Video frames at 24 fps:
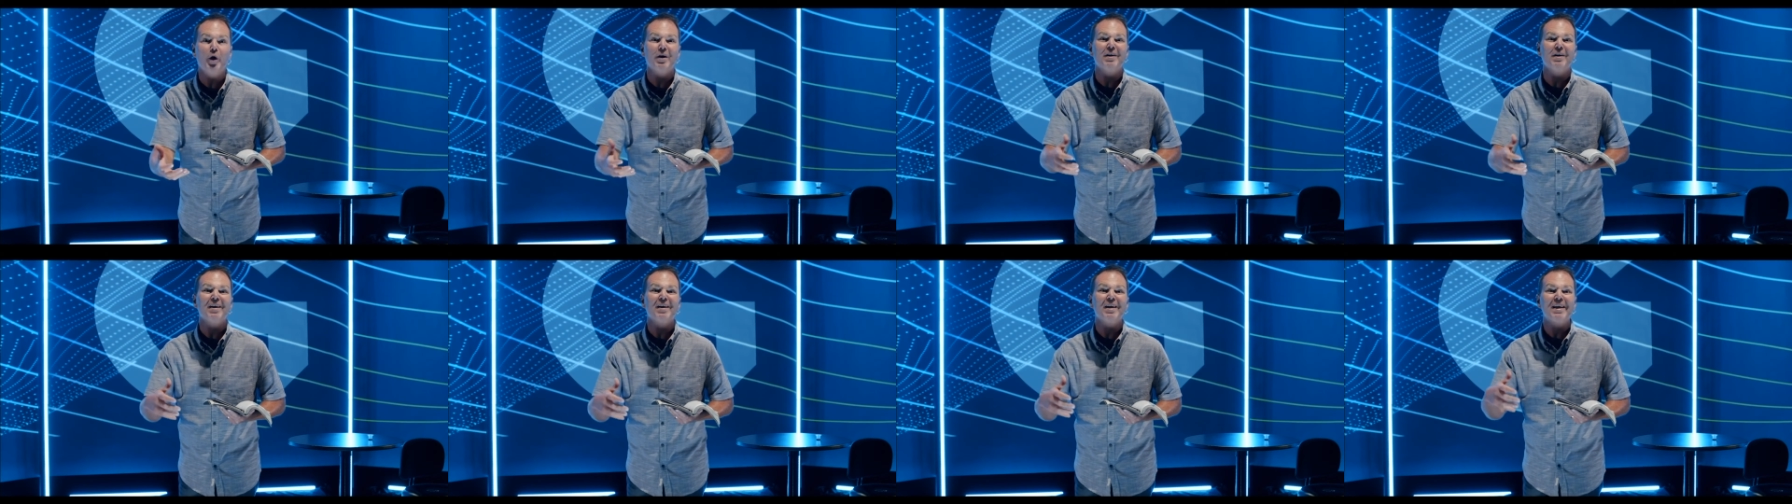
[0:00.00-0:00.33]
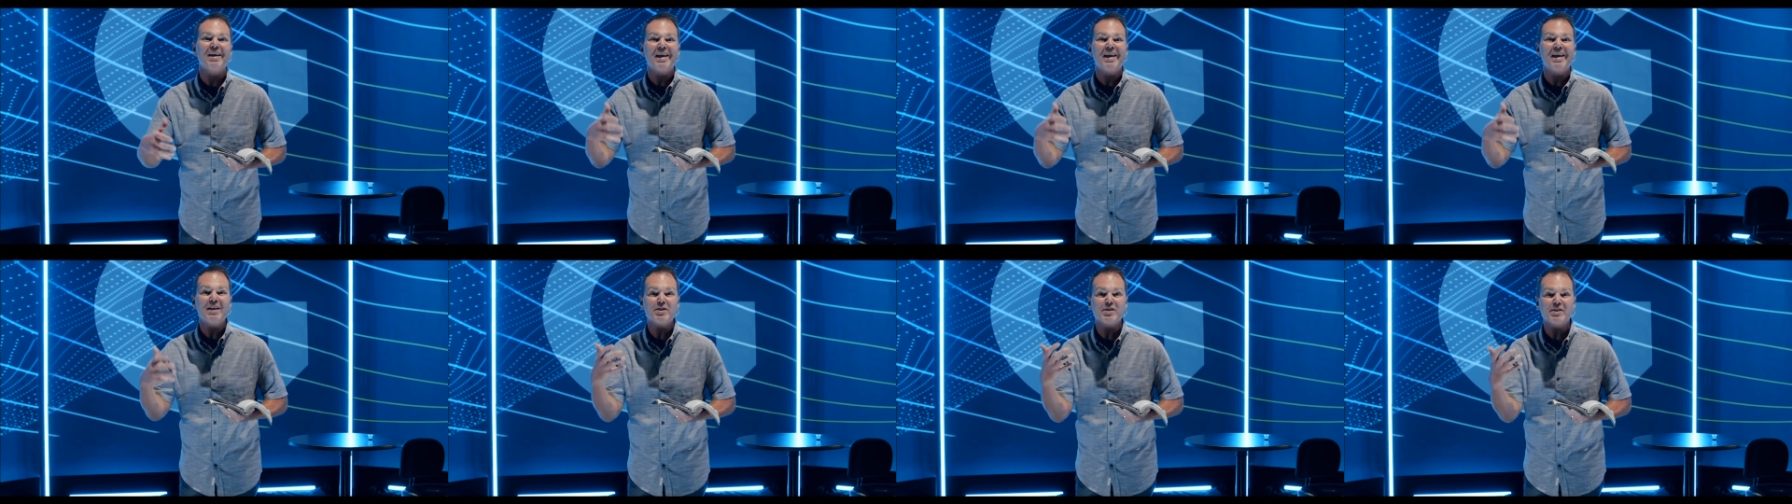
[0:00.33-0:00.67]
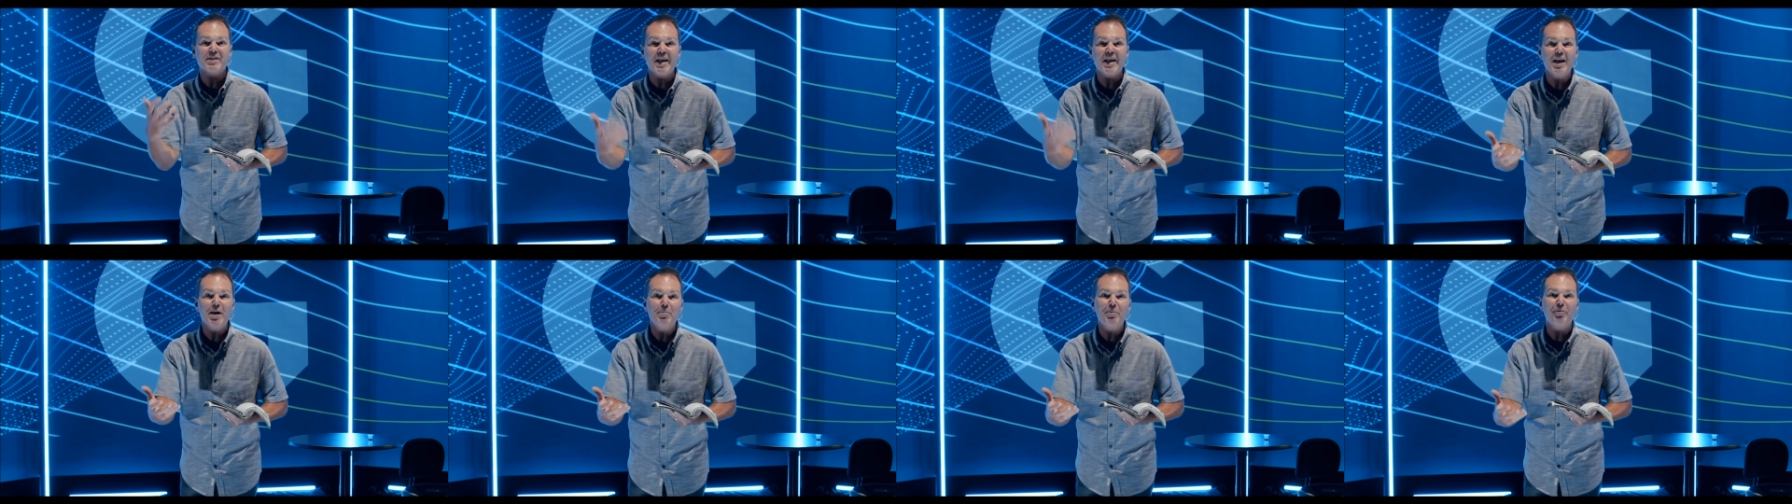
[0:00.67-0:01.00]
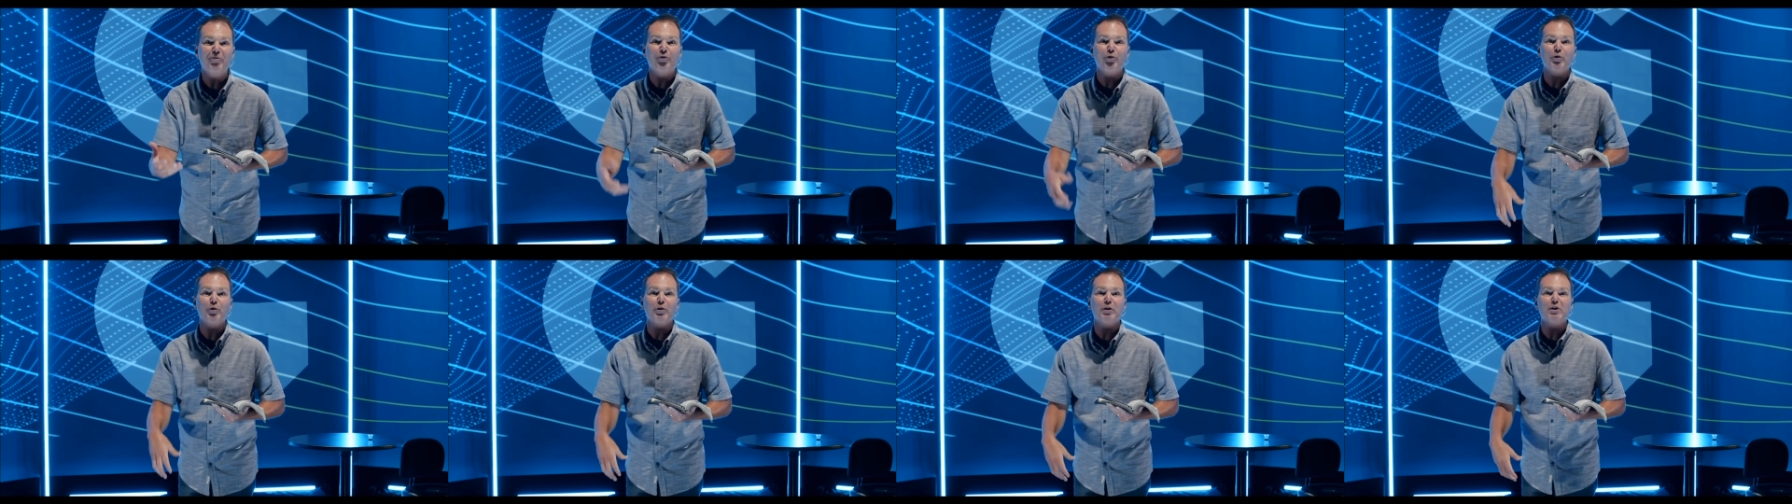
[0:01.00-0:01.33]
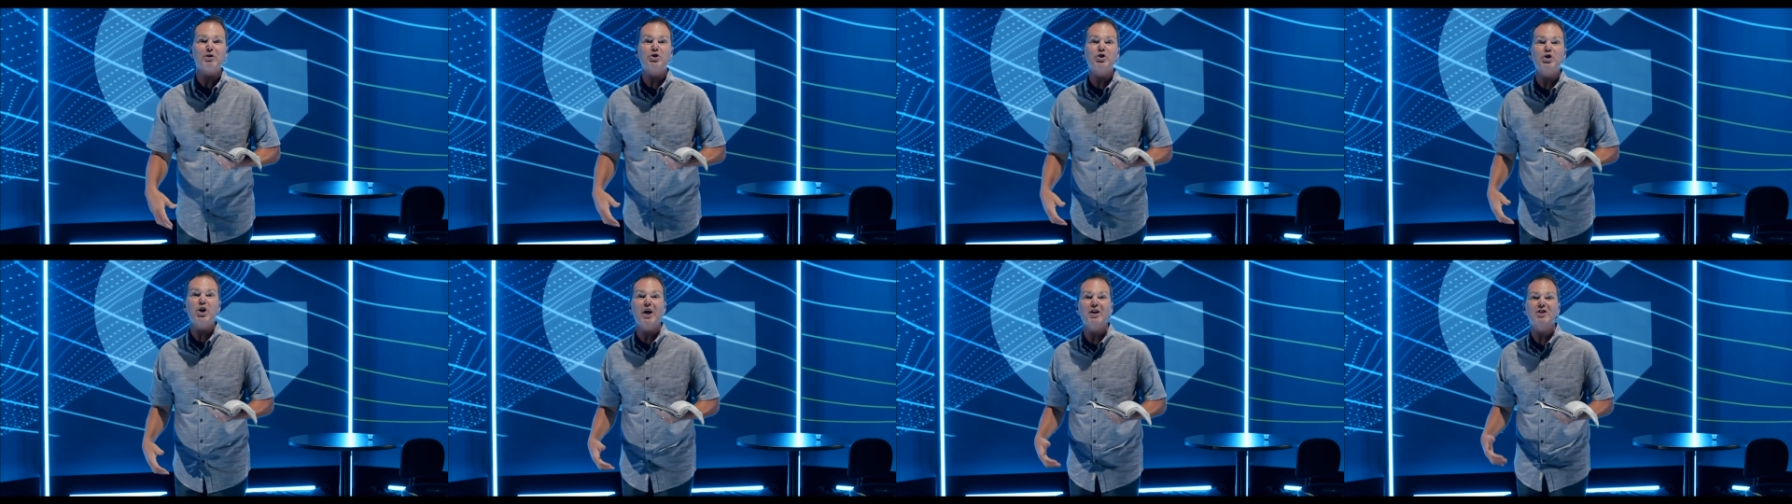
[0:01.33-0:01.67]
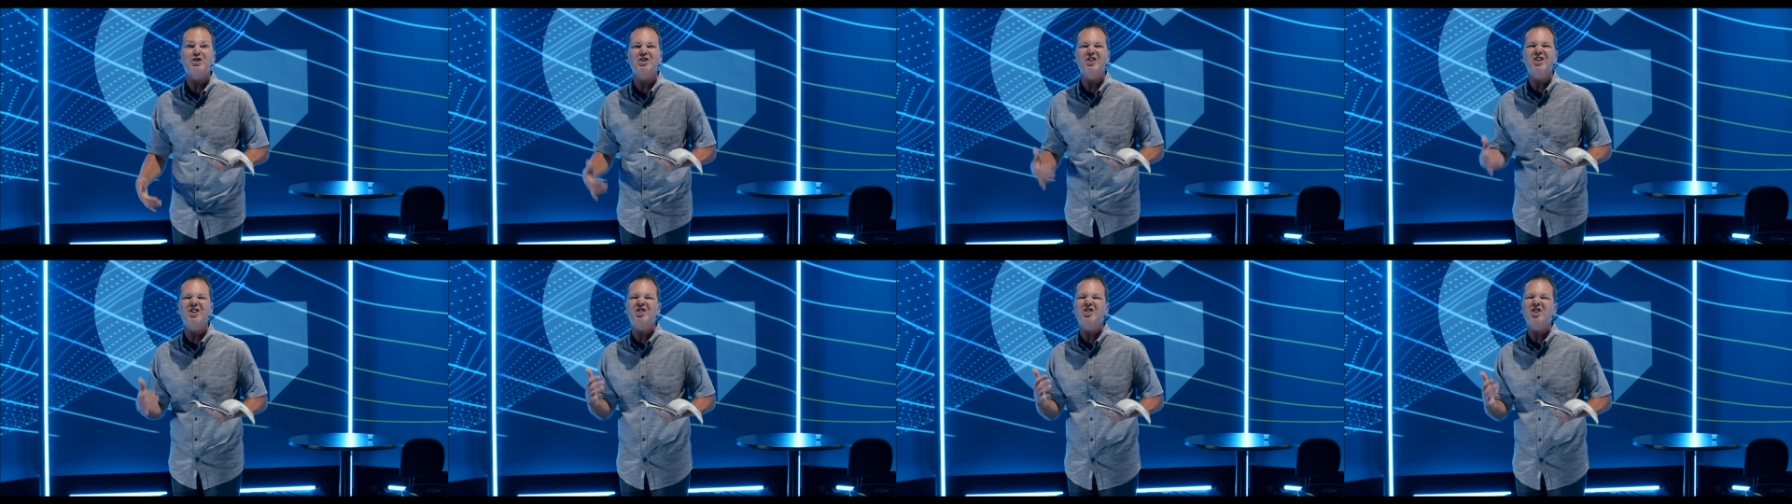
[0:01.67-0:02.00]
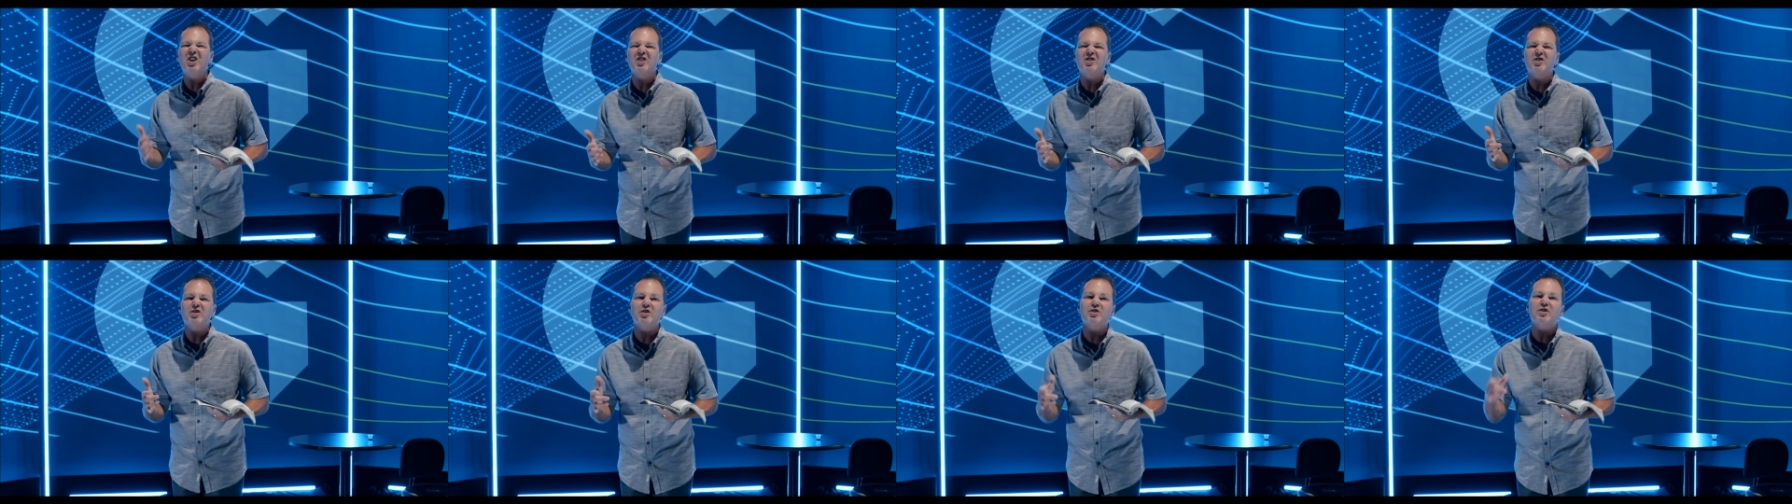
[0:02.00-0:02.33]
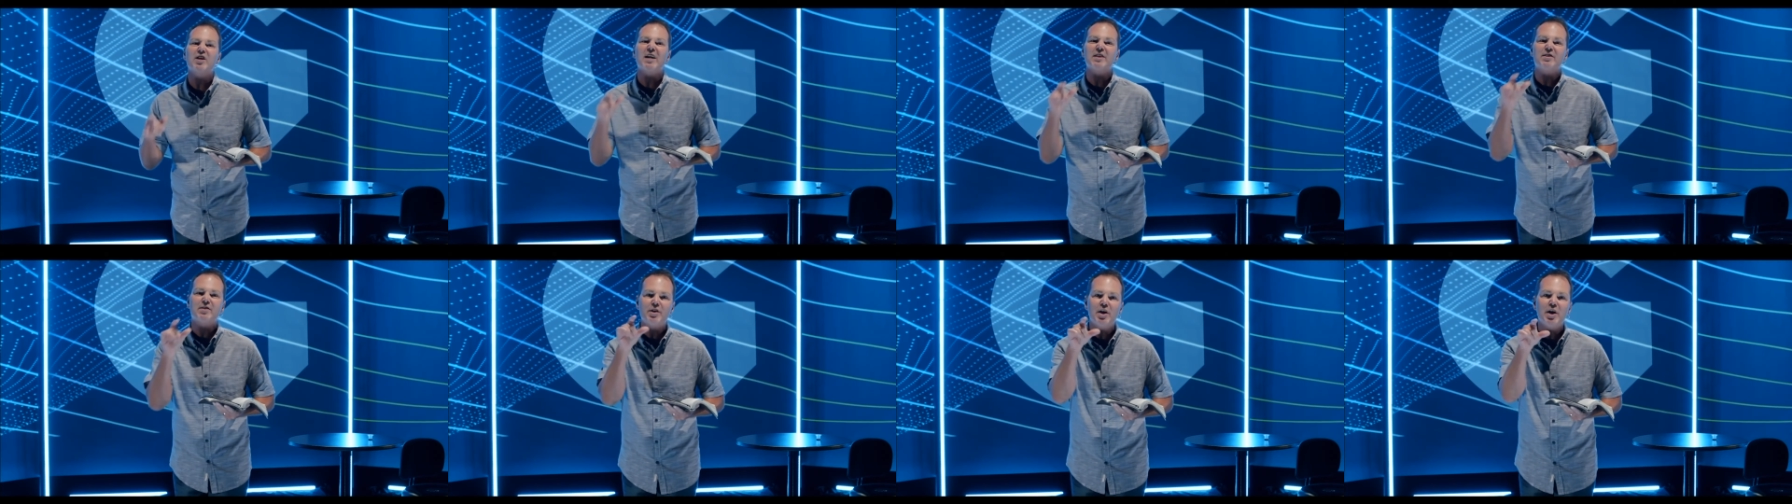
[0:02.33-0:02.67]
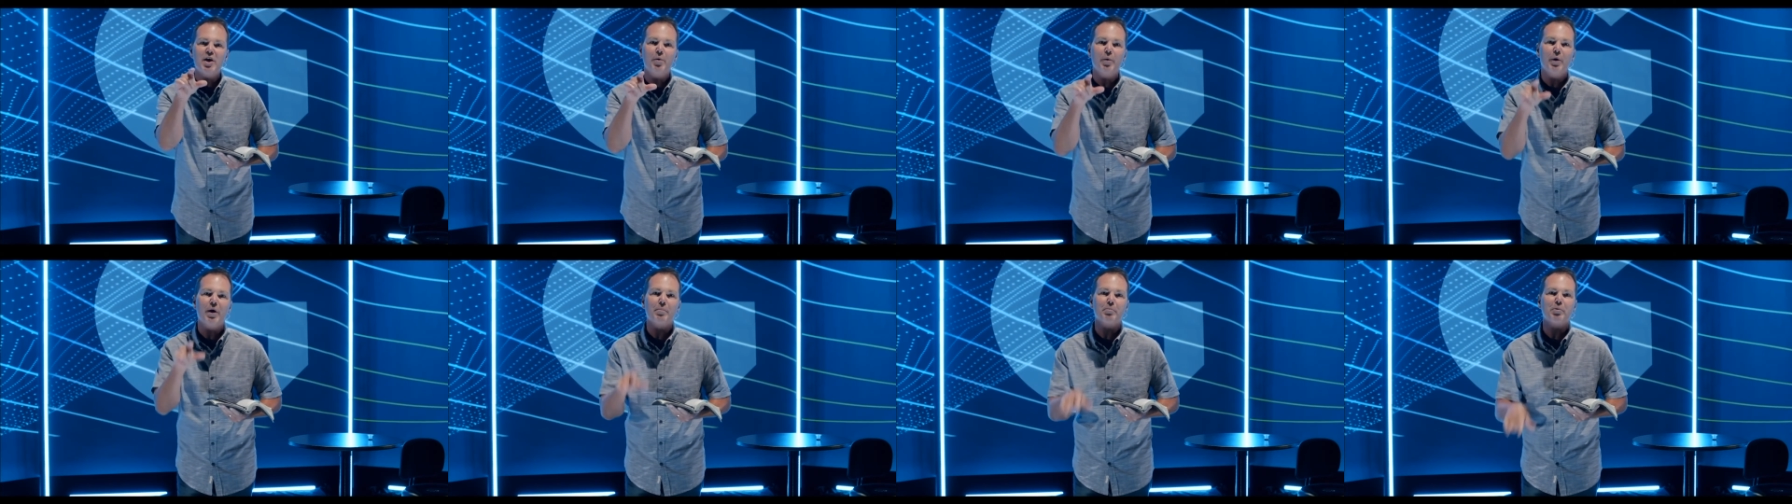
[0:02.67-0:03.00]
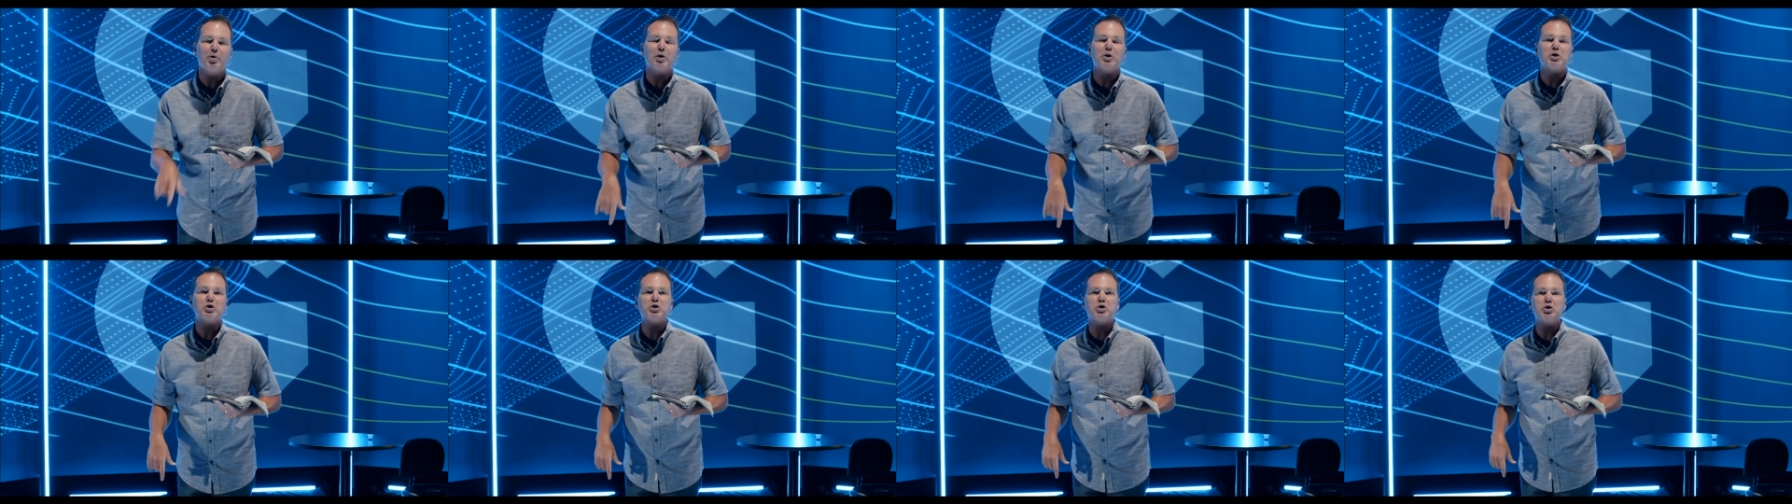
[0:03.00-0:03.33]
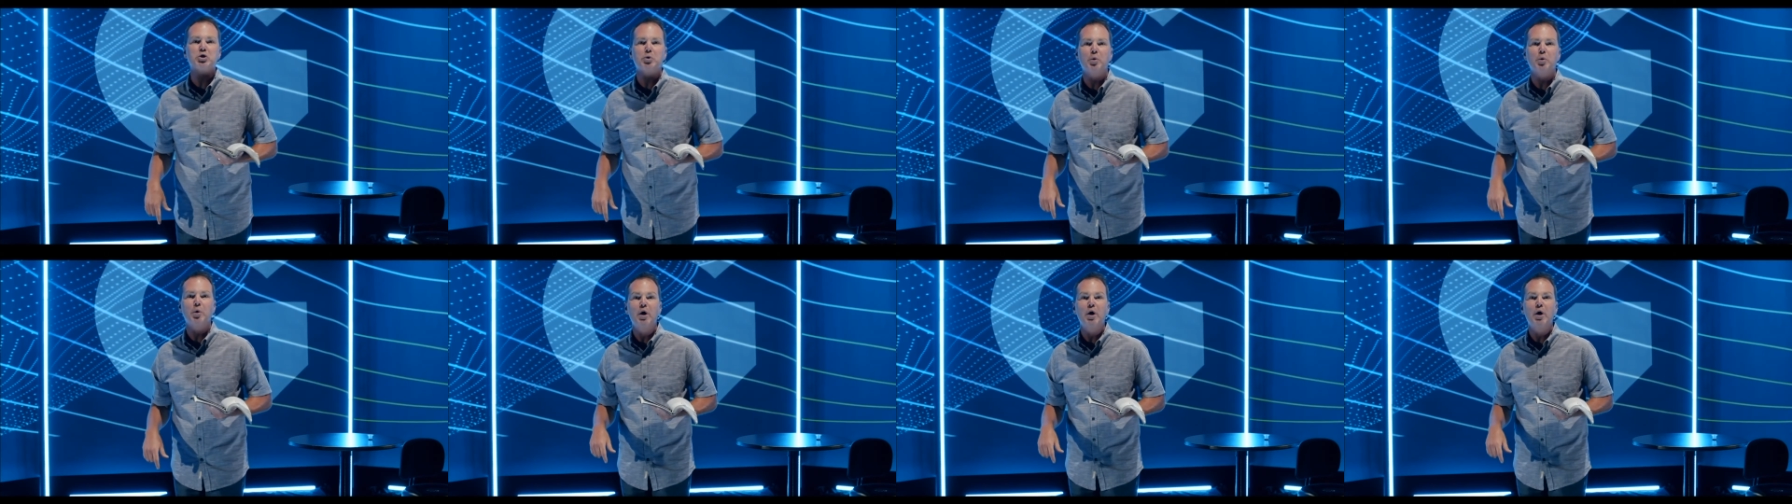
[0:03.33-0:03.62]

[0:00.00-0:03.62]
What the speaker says: and he's standing before the judge, and the judge says, I tell you what I'm going to do.